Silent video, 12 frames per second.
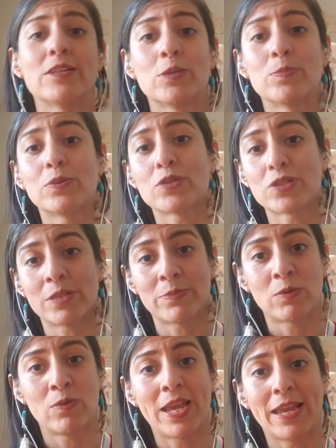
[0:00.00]
to push them
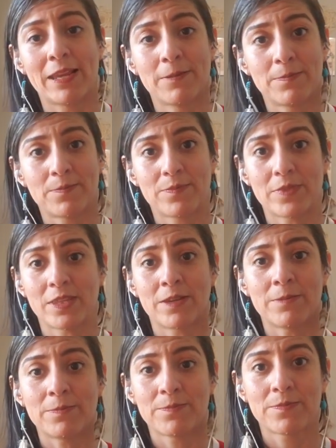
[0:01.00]
away, you
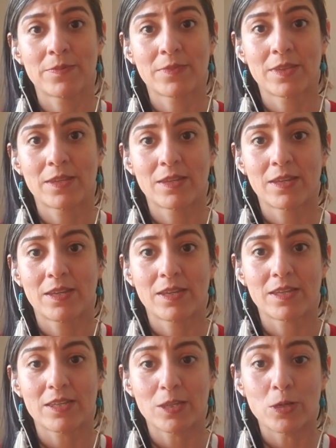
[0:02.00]
know?
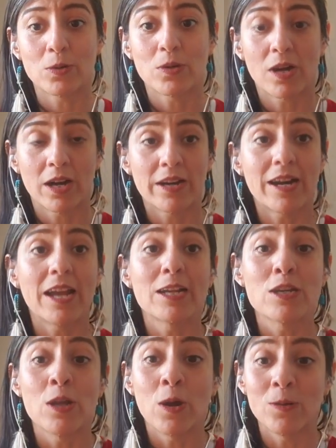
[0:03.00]
You are
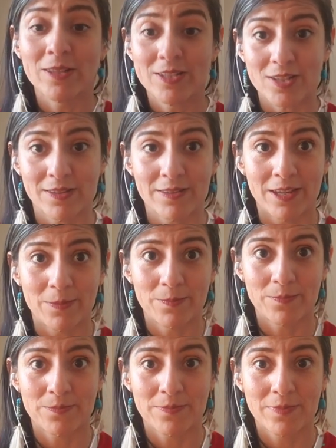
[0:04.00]
acknowledging them.
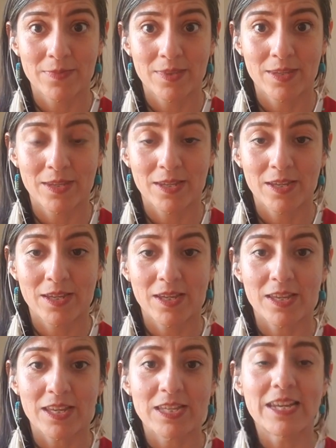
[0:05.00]

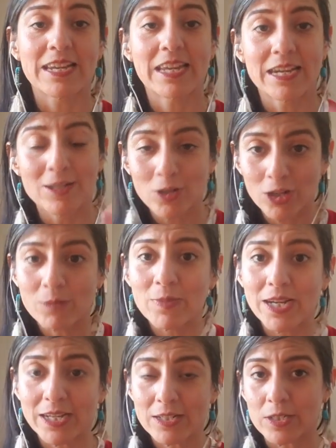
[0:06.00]
And again, going
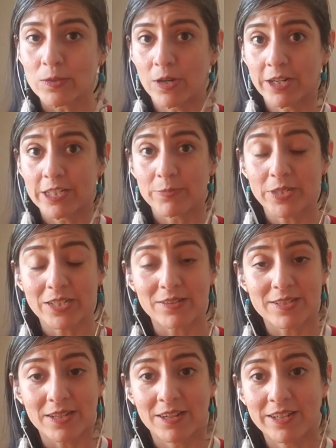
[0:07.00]
back into art,
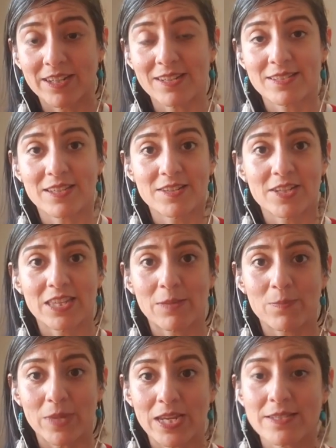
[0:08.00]
because art is such an
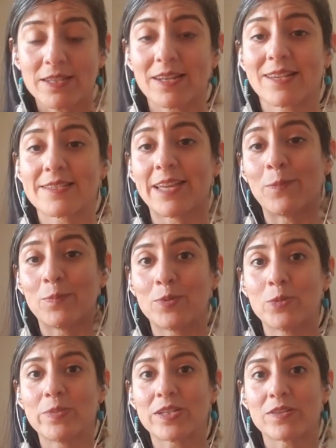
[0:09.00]
amazing
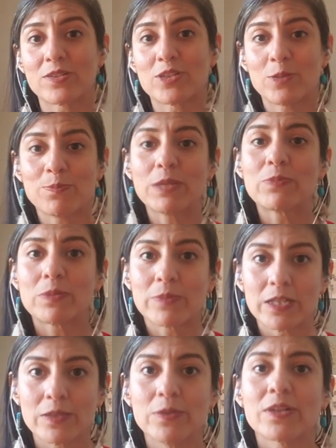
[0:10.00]
example, because some people
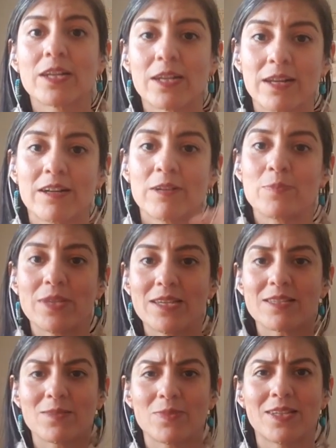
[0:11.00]
might look at an art
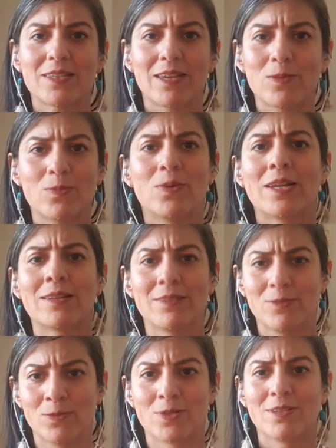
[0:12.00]
piece and be like, what in
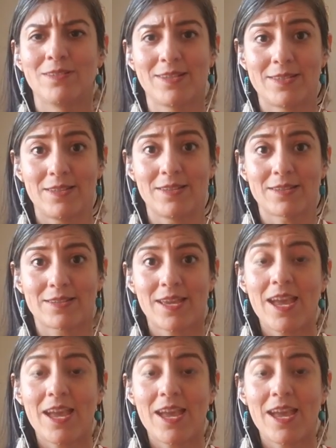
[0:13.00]
the world is this?